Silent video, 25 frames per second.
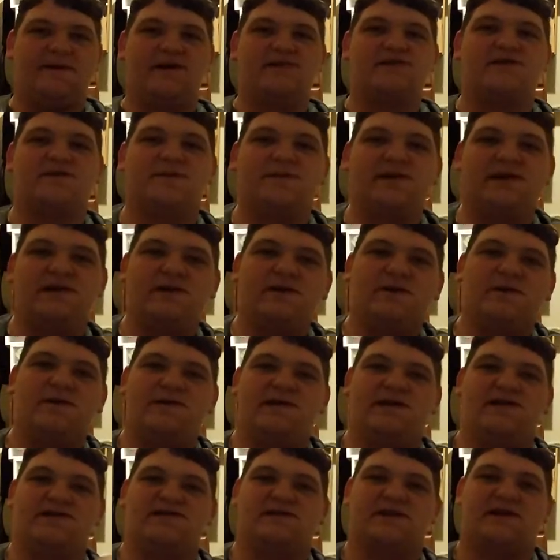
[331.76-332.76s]
I've also been
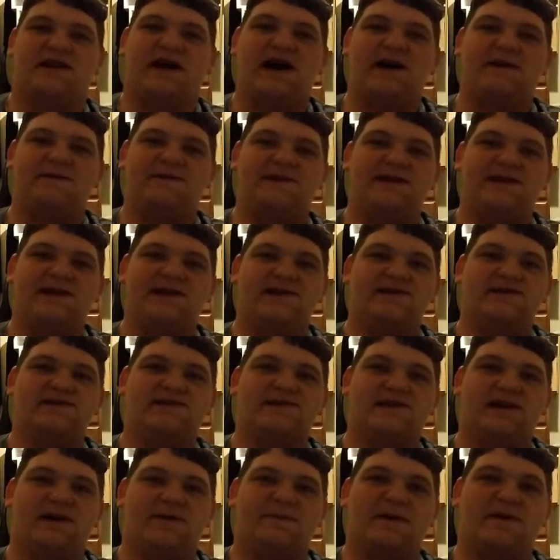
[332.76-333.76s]
doing these live
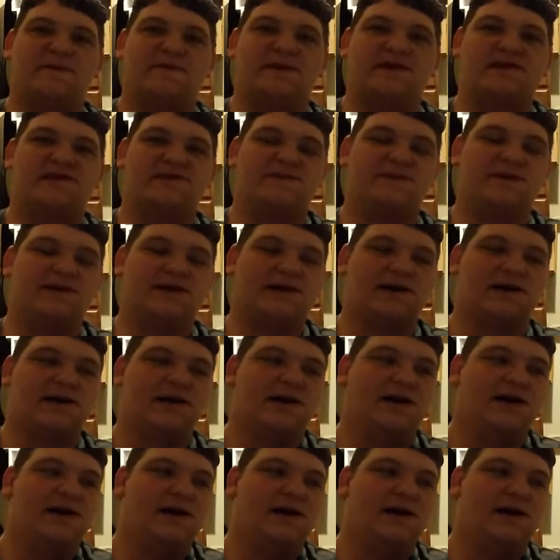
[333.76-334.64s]
things on my Facebook.